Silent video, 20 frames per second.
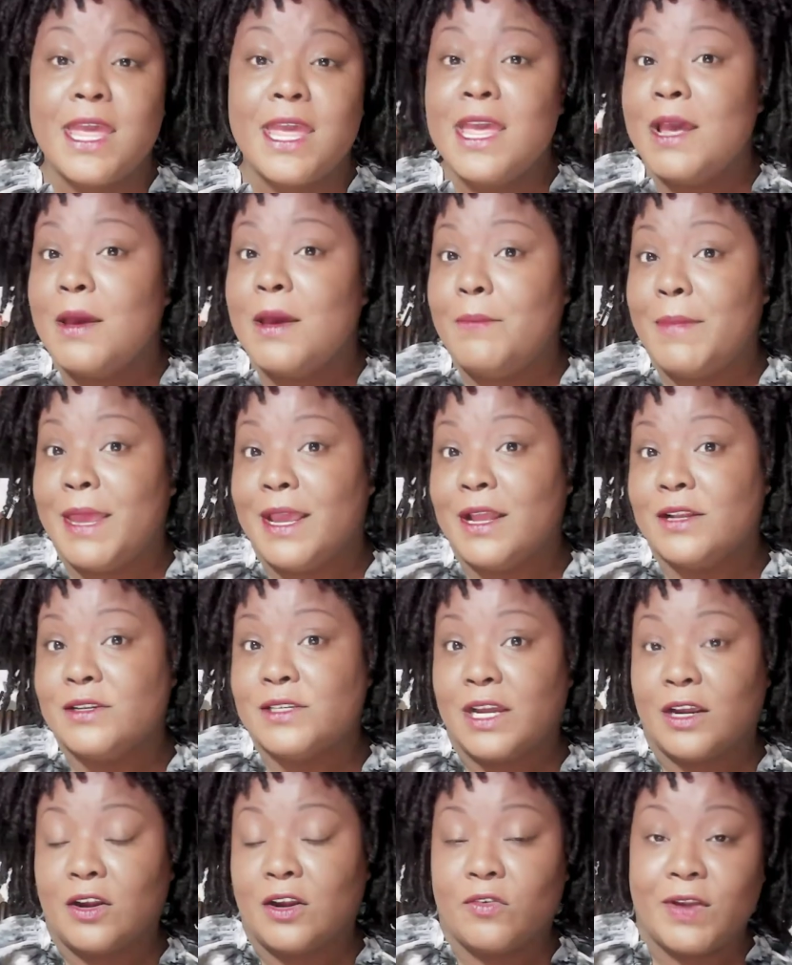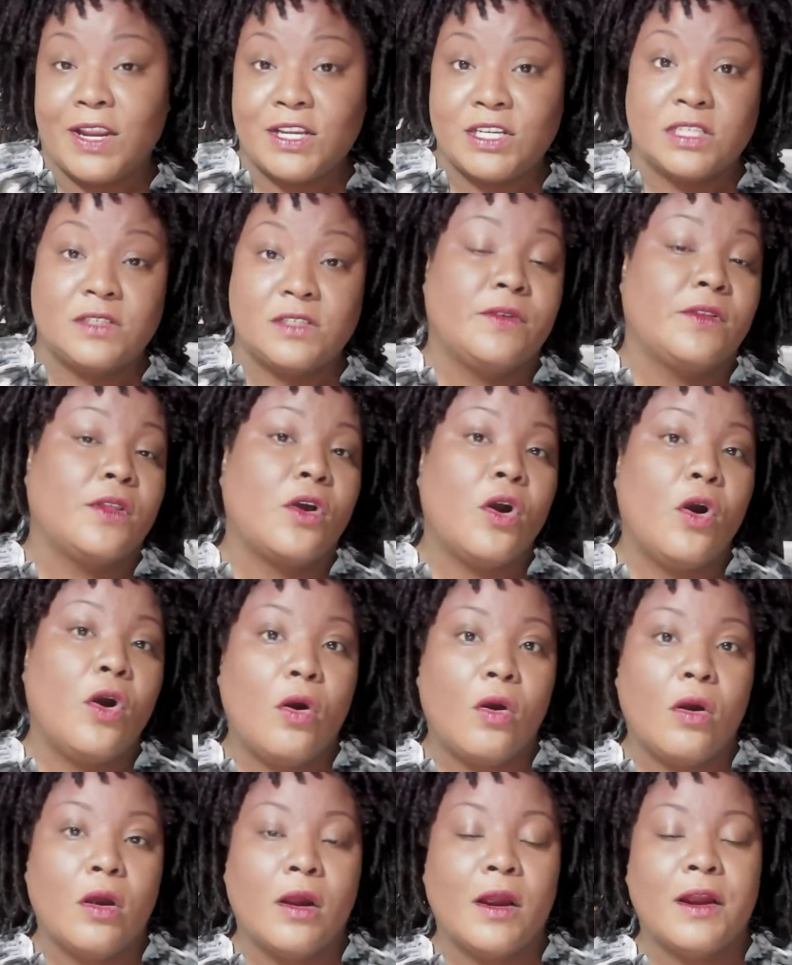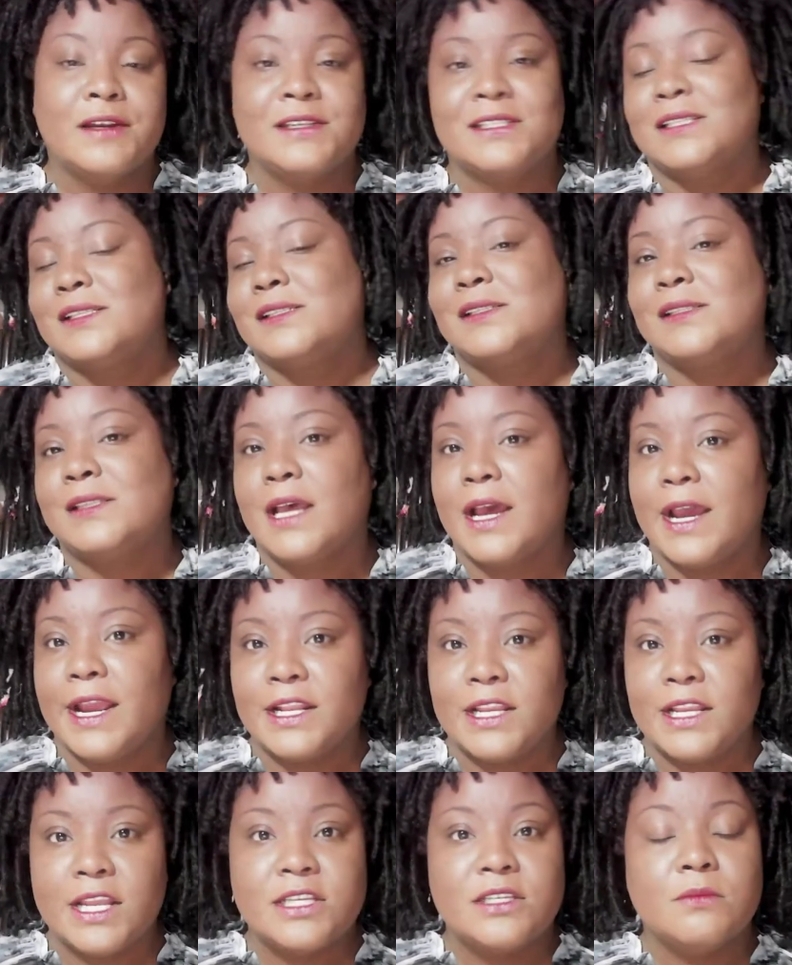making decorations for the cars, signage,